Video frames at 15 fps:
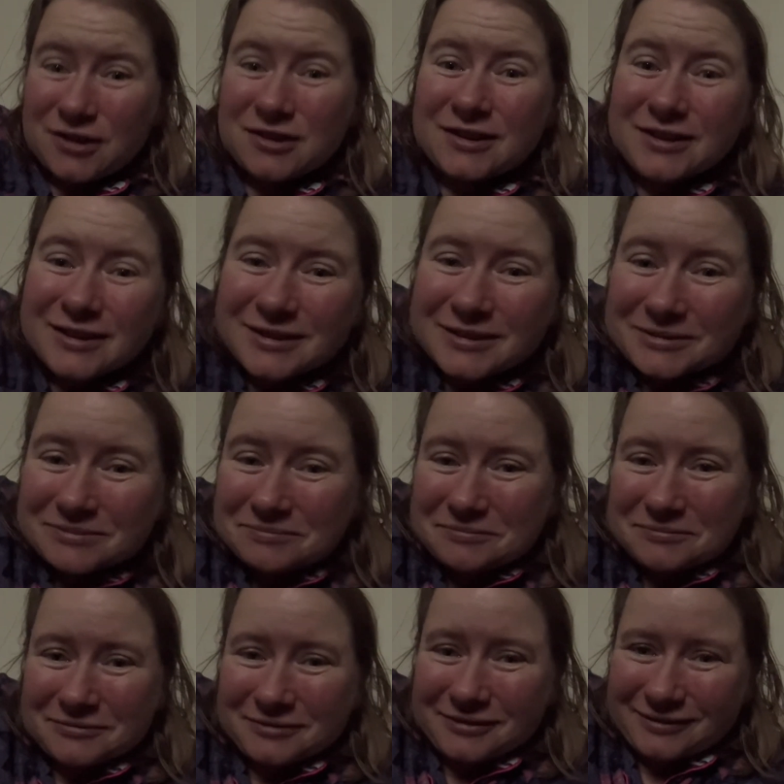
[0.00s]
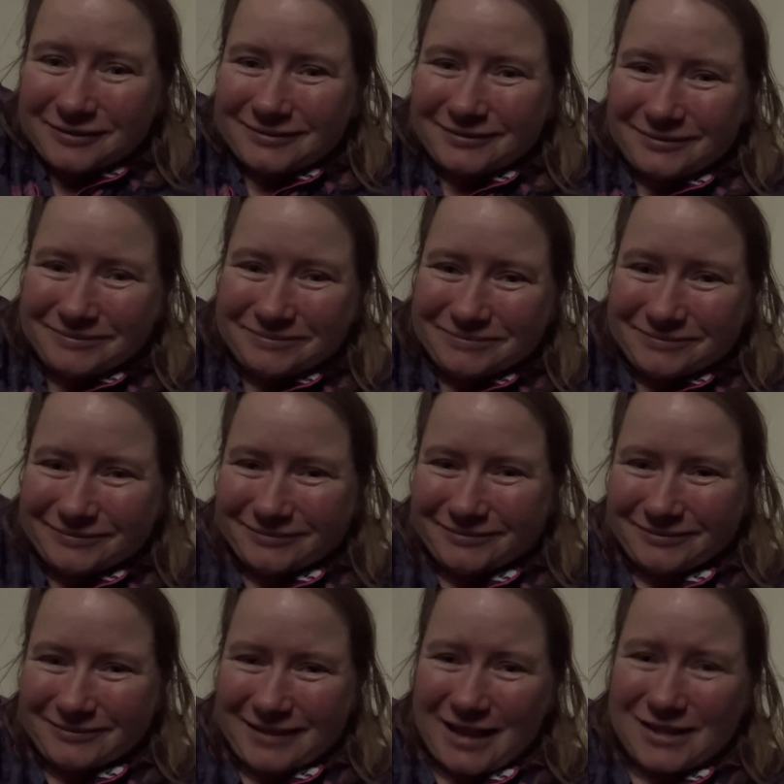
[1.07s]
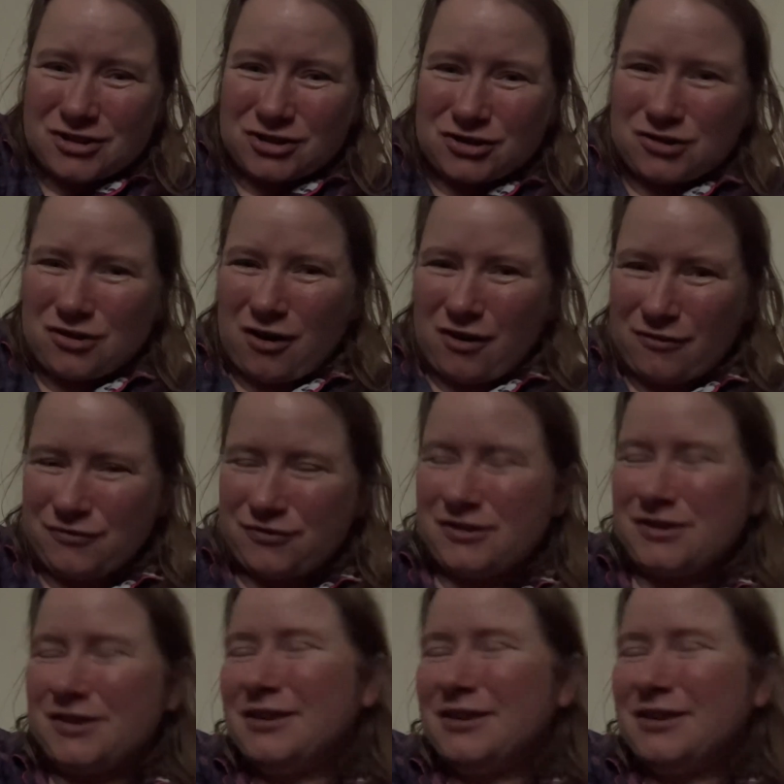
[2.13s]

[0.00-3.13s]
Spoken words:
and too soft.